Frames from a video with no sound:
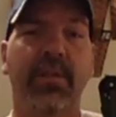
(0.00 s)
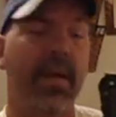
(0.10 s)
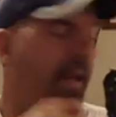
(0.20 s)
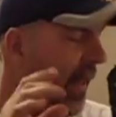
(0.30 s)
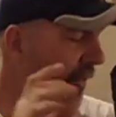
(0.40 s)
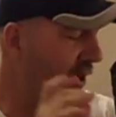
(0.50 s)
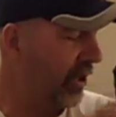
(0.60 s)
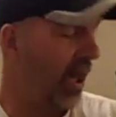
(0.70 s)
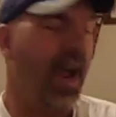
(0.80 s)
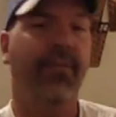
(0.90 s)
to me that the
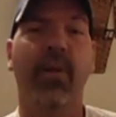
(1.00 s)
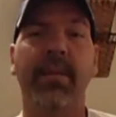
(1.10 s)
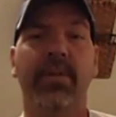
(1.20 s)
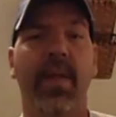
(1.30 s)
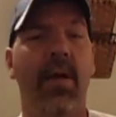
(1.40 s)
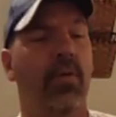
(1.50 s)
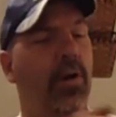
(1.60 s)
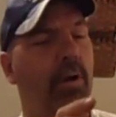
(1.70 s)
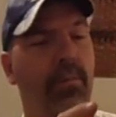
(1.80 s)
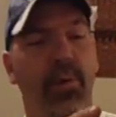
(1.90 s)
side frames on that one
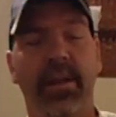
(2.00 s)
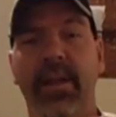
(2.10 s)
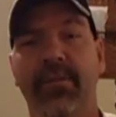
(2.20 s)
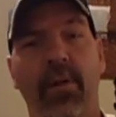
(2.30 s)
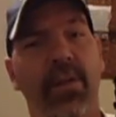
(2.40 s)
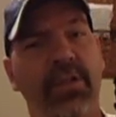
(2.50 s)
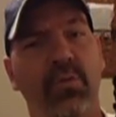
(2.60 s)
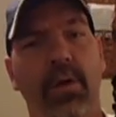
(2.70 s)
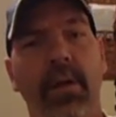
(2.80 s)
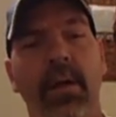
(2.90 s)
are completely different than this
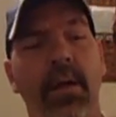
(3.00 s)
one.